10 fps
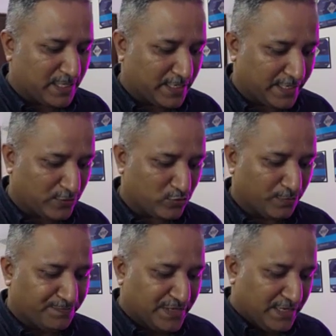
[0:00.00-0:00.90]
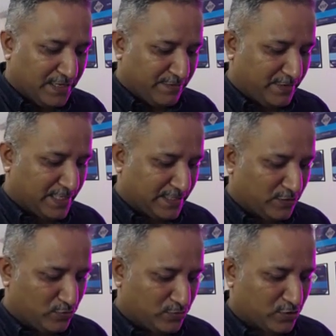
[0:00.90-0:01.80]
line tool, we can
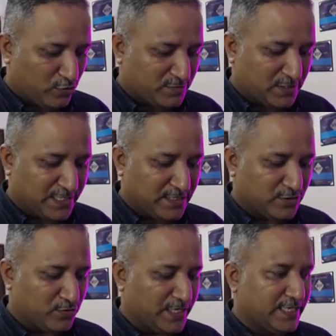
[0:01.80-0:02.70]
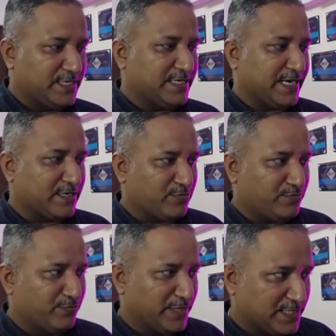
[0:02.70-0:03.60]
use kubectl to interact
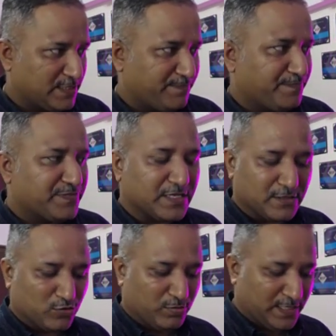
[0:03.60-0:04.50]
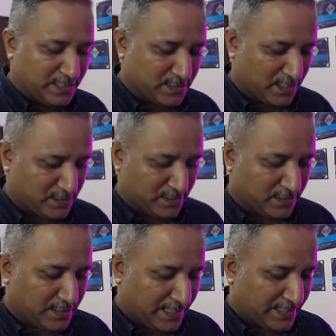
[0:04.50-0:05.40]
with the Kubernetes cluster.
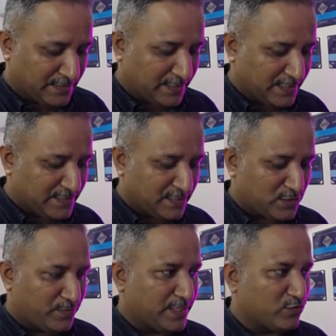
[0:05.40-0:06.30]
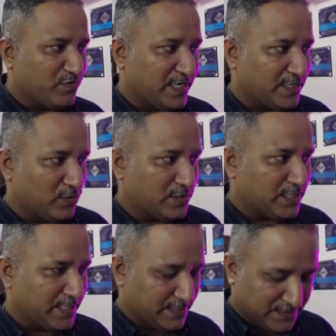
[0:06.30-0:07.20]
And the easiest way to find out
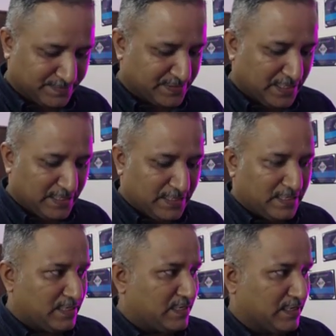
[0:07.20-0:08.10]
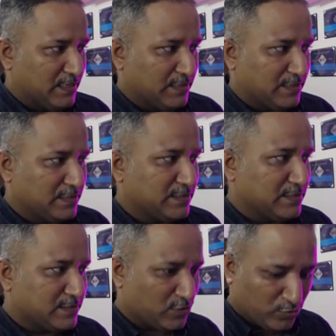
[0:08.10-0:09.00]
is run this
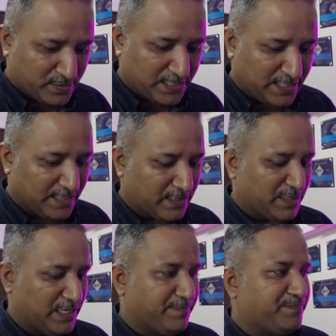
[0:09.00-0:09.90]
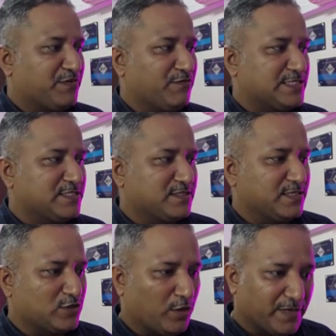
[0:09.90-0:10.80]
kubectl command, which is the
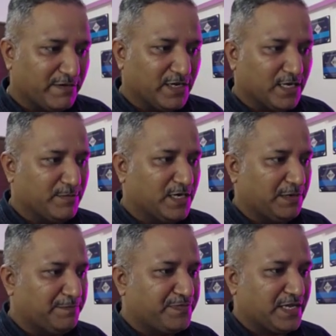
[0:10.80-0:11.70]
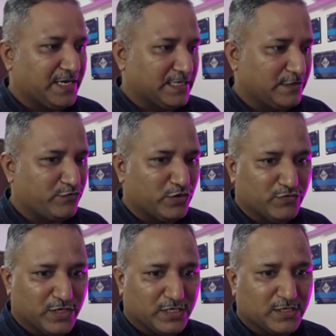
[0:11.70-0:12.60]
top level command. And if you have
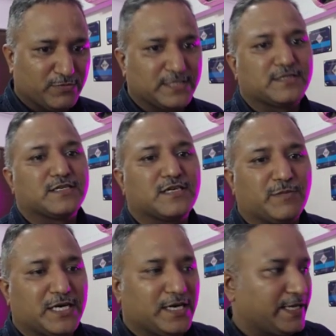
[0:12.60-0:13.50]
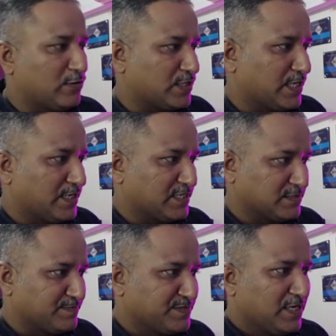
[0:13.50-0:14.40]
worked with command line utilities,
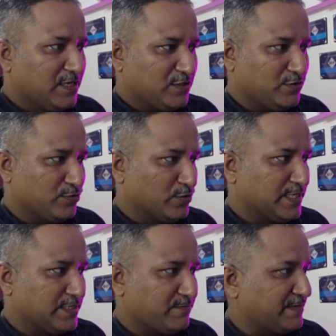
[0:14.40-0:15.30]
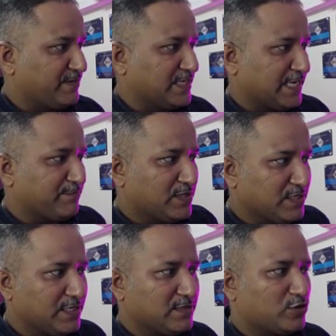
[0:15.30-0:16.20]
you know that when we type
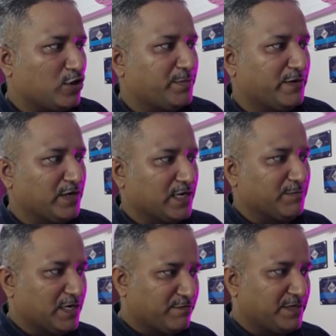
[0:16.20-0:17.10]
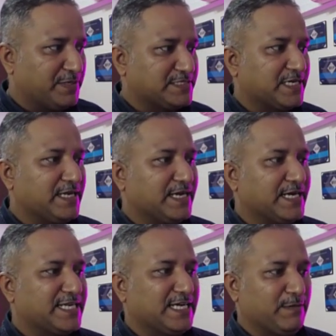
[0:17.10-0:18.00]
the top level command, we basically get
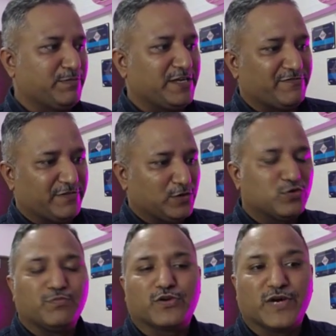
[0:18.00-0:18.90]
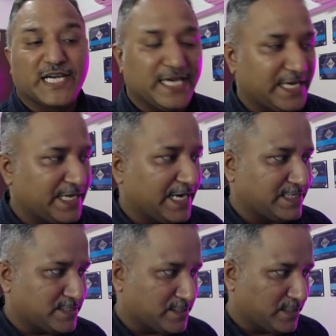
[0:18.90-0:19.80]
help if we don't provide any
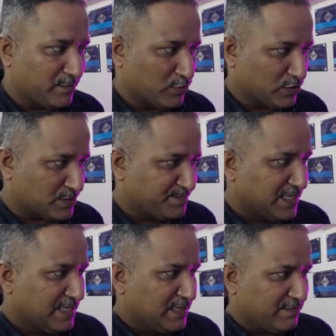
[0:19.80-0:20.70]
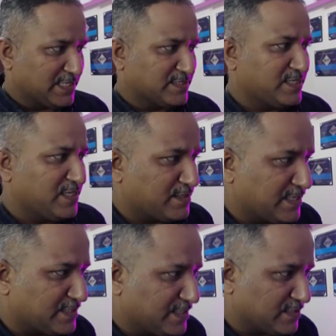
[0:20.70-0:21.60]
additional inputs. We can see here that
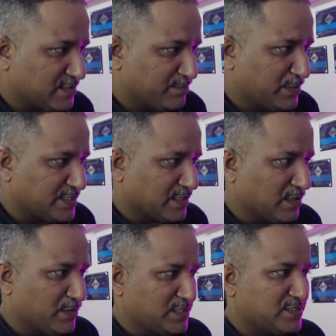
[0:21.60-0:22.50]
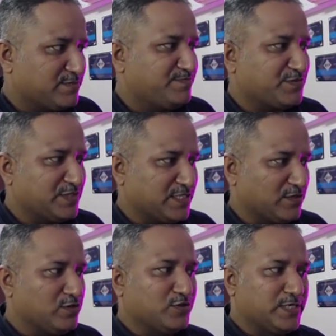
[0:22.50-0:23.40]
there are some basic commands which are
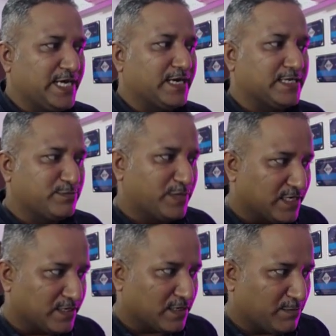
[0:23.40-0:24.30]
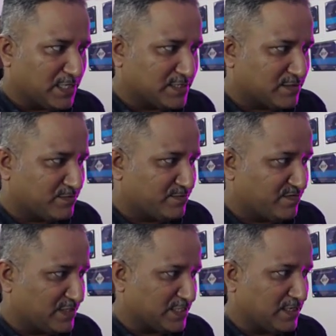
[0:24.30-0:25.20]
also tagged as beginner commands,
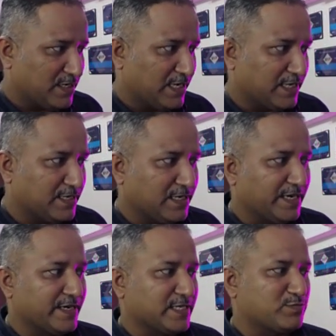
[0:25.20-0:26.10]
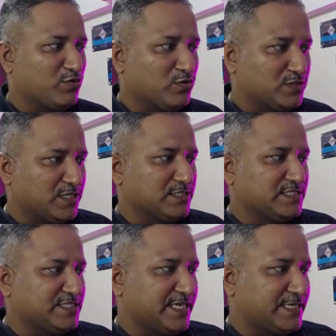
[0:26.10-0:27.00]
which are like create, expose, run,
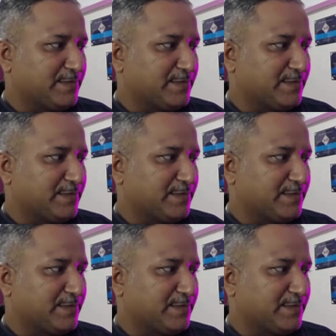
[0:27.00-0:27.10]
set.